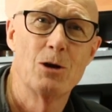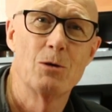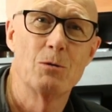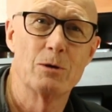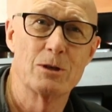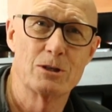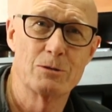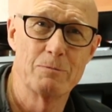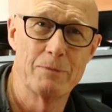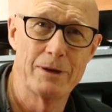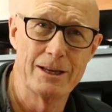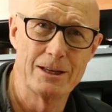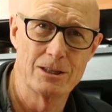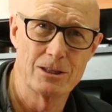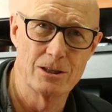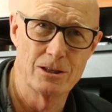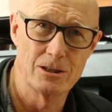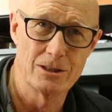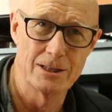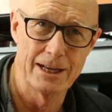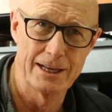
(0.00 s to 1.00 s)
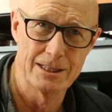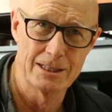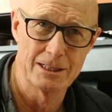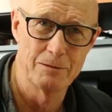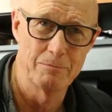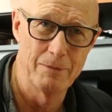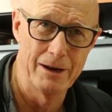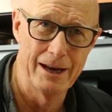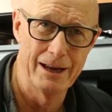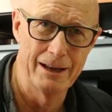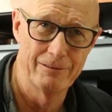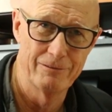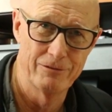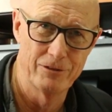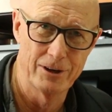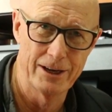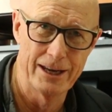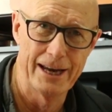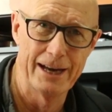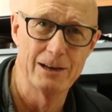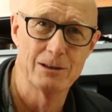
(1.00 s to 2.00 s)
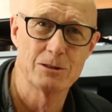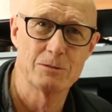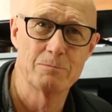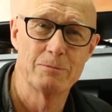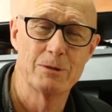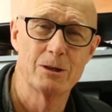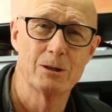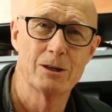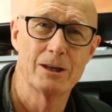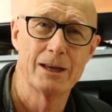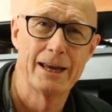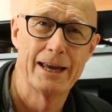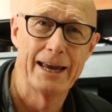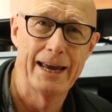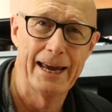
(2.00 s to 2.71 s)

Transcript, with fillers: which means there's less demand for cow's milk